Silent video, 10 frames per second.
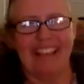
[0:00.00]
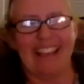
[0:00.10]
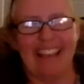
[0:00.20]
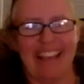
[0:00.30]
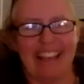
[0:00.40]

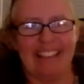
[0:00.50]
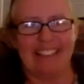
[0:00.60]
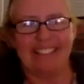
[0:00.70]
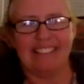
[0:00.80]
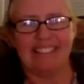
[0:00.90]
And
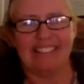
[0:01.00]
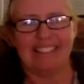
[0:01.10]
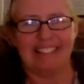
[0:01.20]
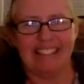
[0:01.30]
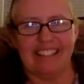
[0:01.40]

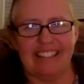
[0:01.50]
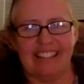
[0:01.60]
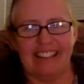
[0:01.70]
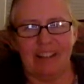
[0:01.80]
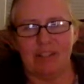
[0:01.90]

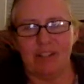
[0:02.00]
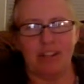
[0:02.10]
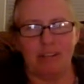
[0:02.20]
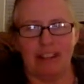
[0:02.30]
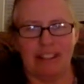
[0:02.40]
I'm sure
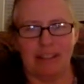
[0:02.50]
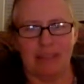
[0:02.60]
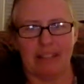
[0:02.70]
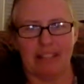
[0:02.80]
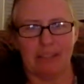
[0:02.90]
you'll find
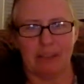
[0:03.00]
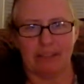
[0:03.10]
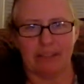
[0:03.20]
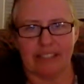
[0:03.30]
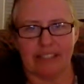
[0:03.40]
something that's
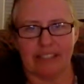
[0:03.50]
perfect.